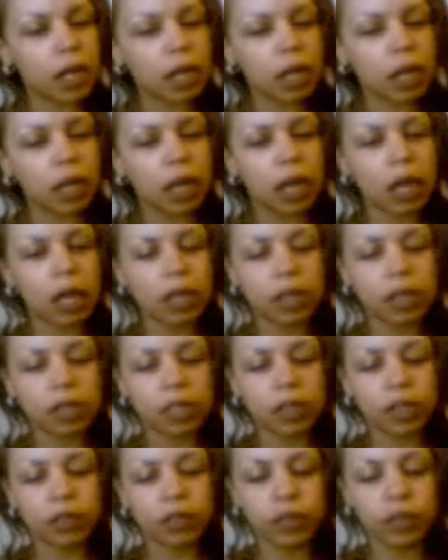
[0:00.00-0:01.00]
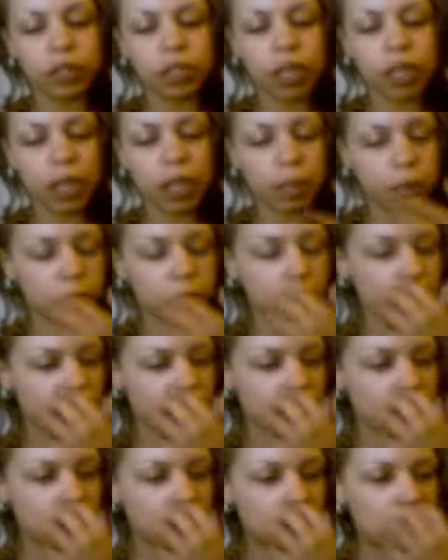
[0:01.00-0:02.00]
a lot of different type of
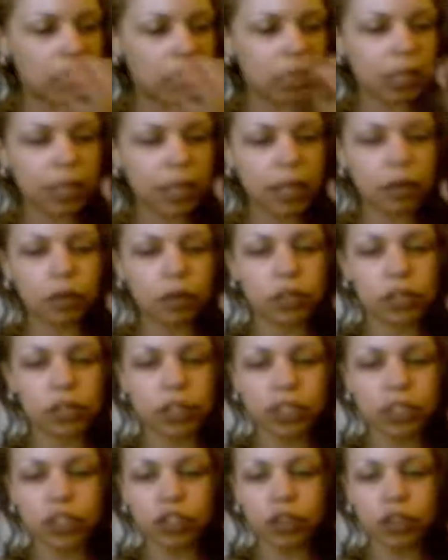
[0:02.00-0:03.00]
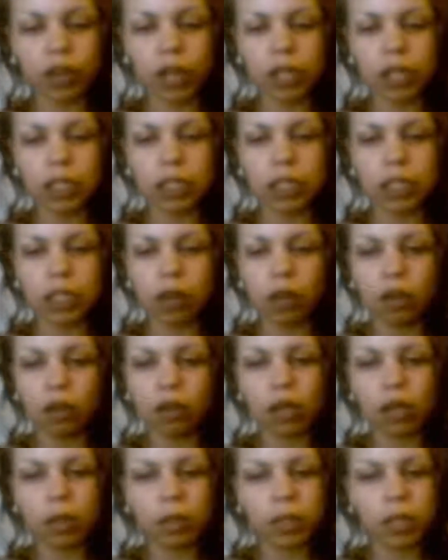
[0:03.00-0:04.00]
languages trying to
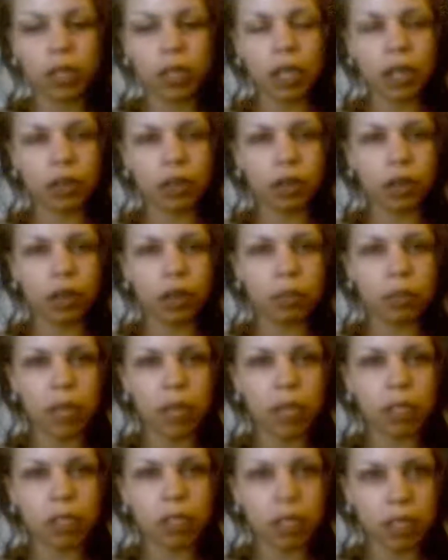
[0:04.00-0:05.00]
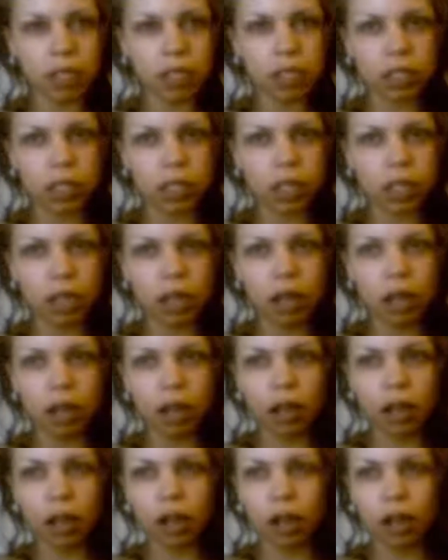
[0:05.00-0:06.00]
all come together and make sense
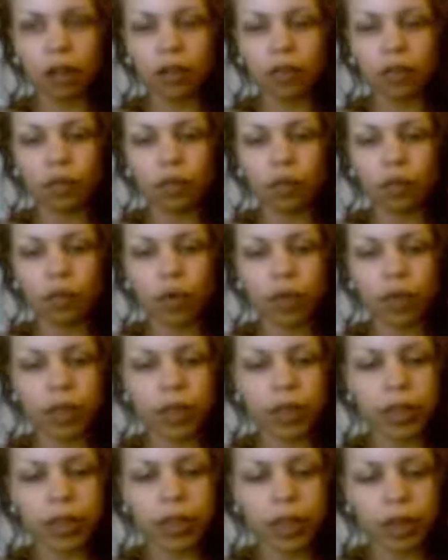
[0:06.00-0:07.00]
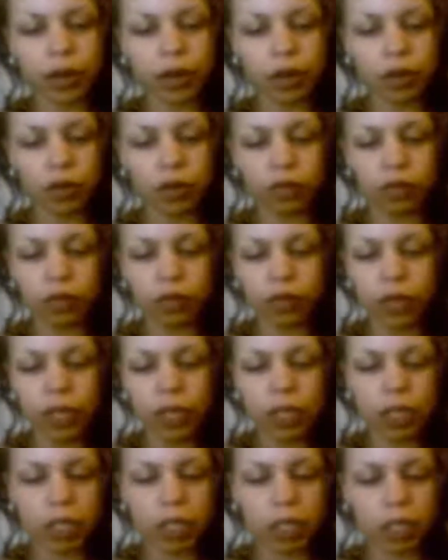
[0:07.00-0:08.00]
of what they're
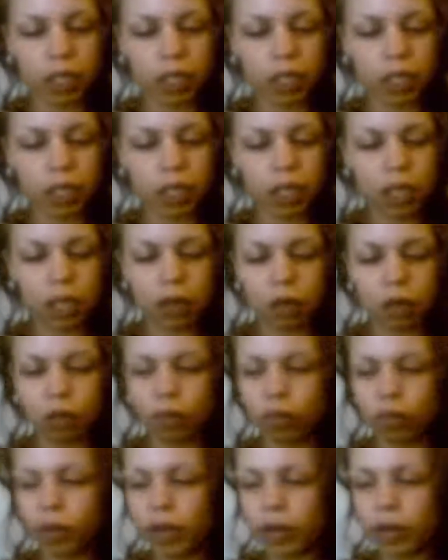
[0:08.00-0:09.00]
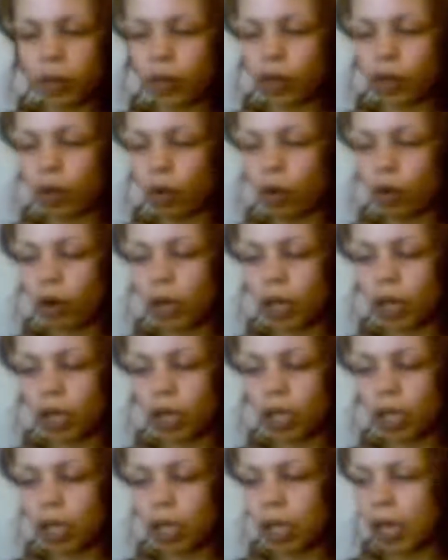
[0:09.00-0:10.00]
reading and what went on
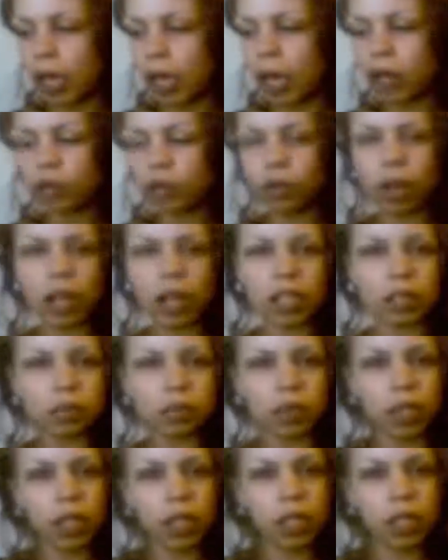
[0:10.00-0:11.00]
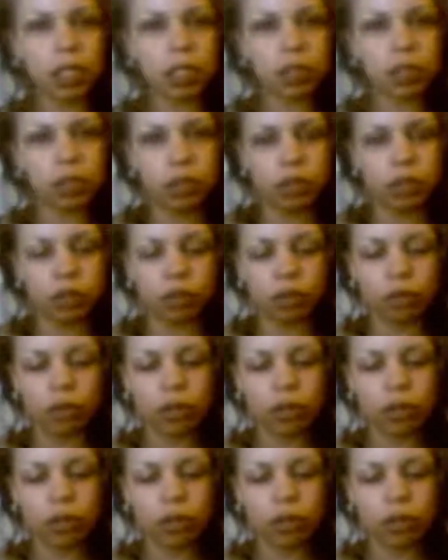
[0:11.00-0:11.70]
and how do I explain it to you,